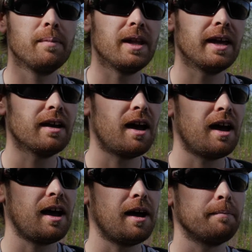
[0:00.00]
Like
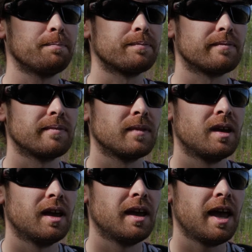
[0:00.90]

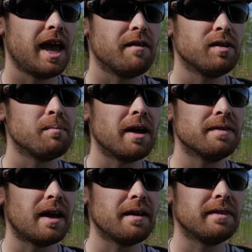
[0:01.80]
every
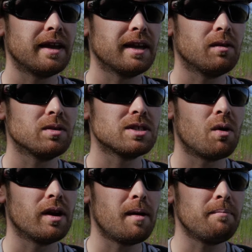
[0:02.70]
month I think it was
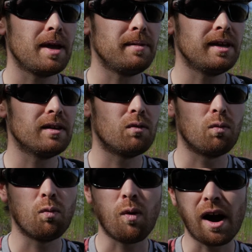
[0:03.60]
going up maybe
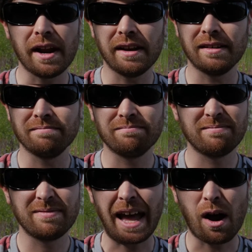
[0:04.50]

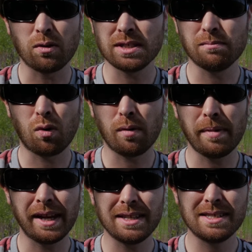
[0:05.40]
1,000 more
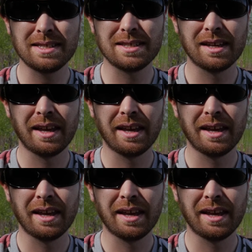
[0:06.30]
minutes,